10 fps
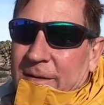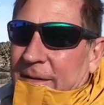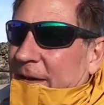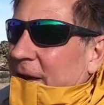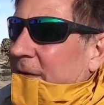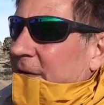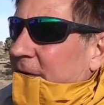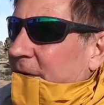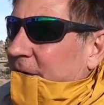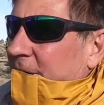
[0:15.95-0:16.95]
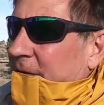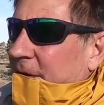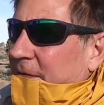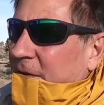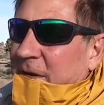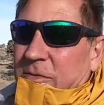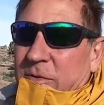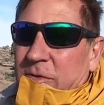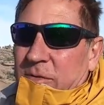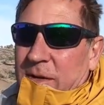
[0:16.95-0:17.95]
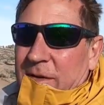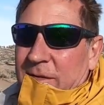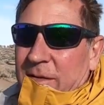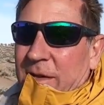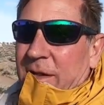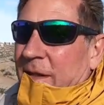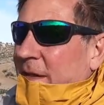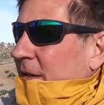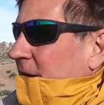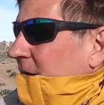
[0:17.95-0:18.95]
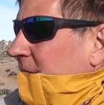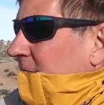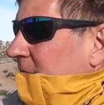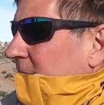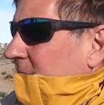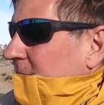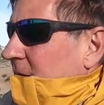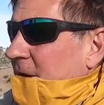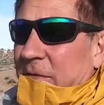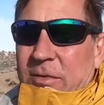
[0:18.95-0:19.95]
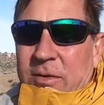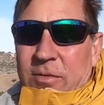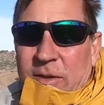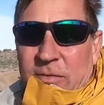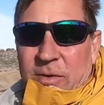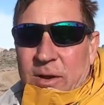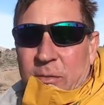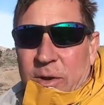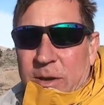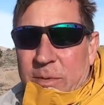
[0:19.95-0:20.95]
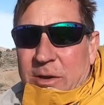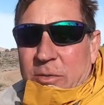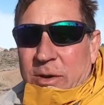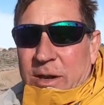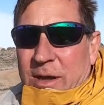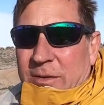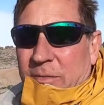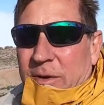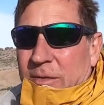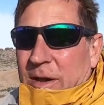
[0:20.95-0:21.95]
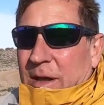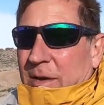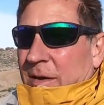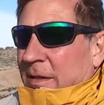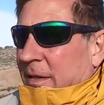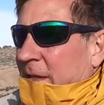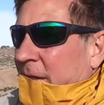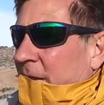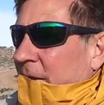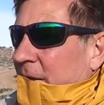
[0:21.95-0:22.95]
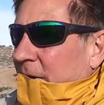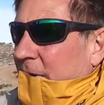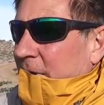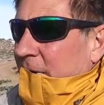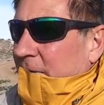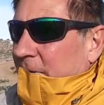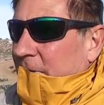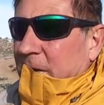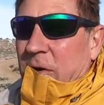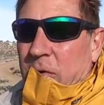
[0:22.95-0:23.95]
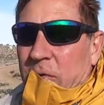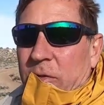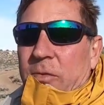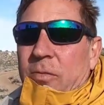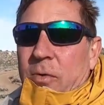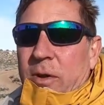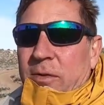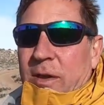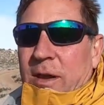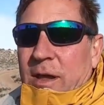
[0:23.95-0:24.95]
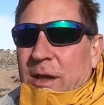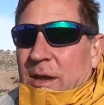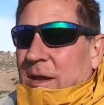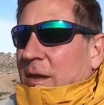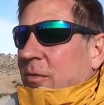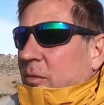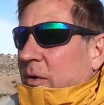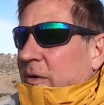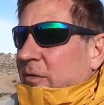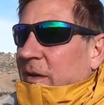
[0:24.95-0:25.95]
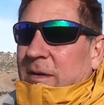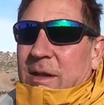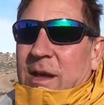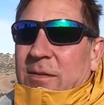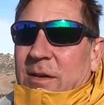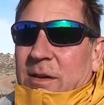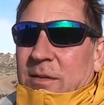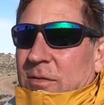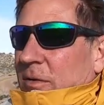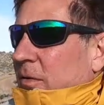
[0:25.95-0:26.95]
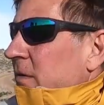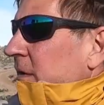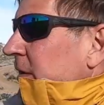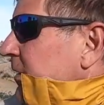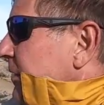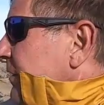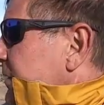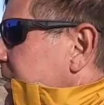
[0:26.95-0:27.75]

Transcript: out here near Joshua Trees, and obviously it's very windy, about 20 knots wind right now, fairly cold in the 40s at night, and it works fantastic. So let's take a